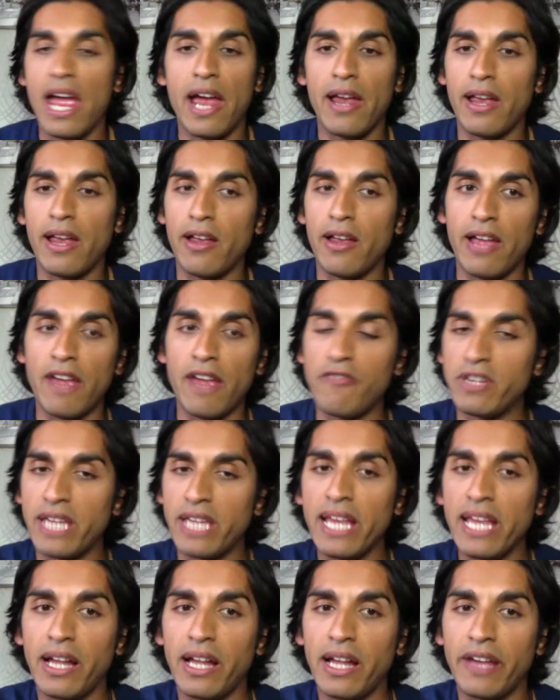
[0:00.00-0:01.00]
everyday
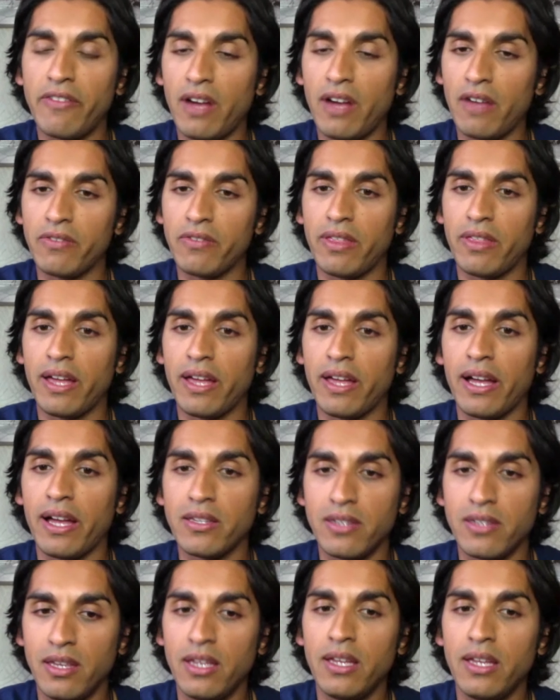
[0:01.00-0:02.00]
life after that,
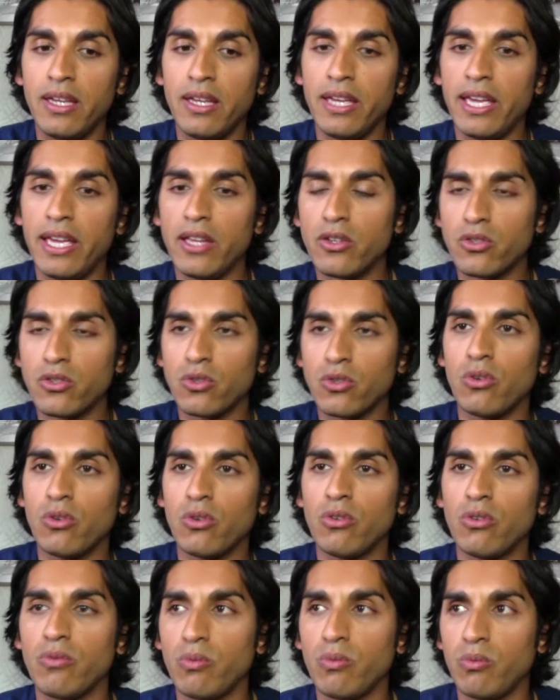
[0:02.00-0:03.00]
it
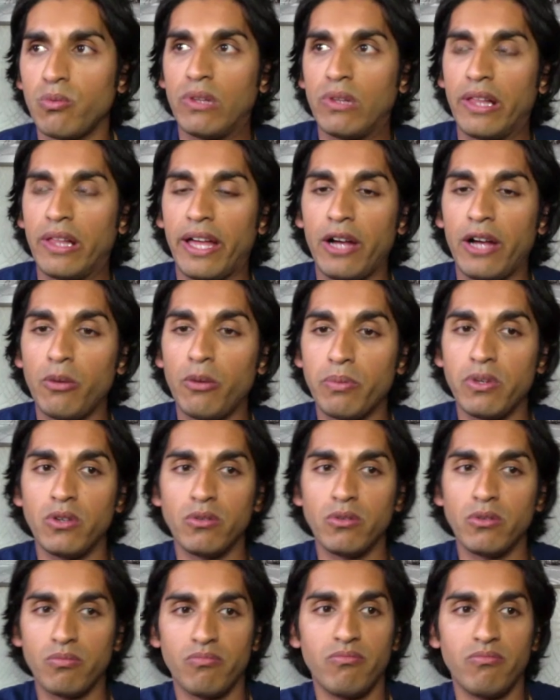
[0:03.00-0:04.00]
sort of will help you
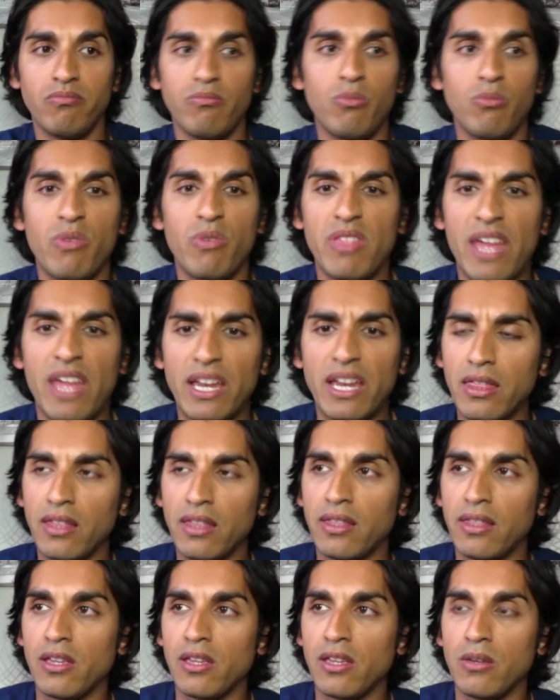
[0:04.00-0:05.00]
with anything
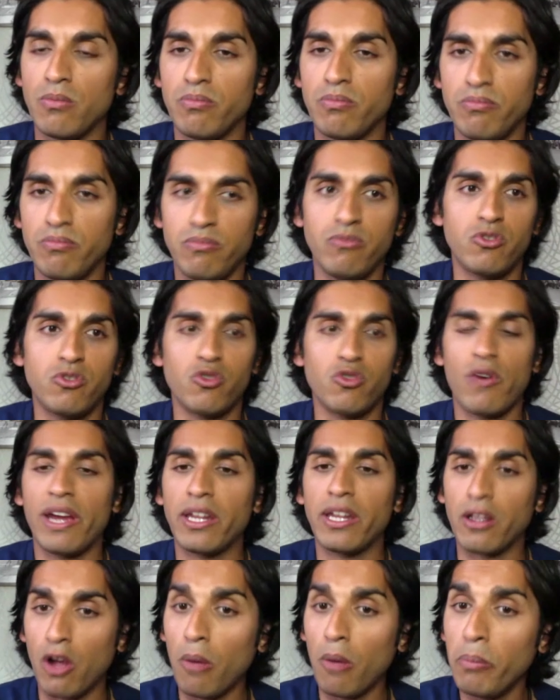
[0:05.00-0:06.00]
that you try and
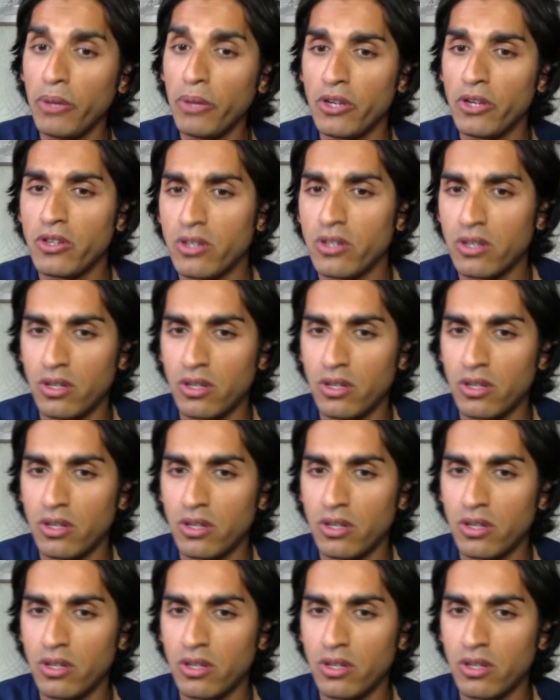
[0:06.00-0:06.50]
accomplish.